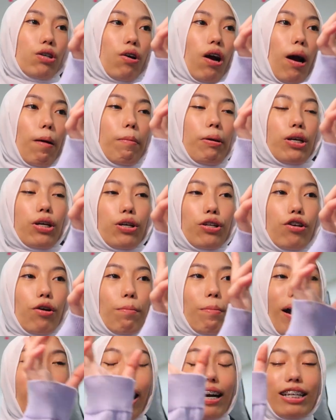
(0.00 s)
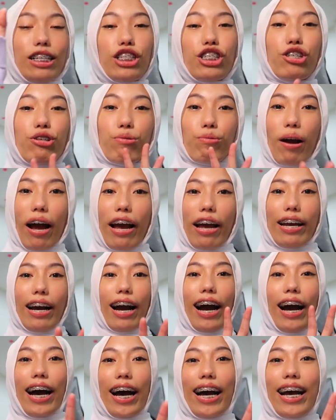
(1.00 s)
instagram and youtube but i
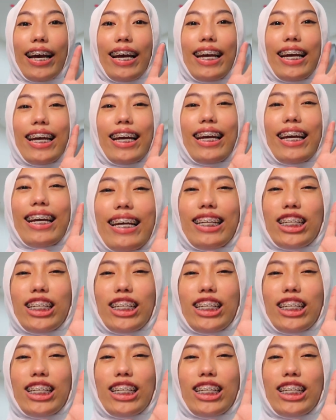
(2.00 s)
try i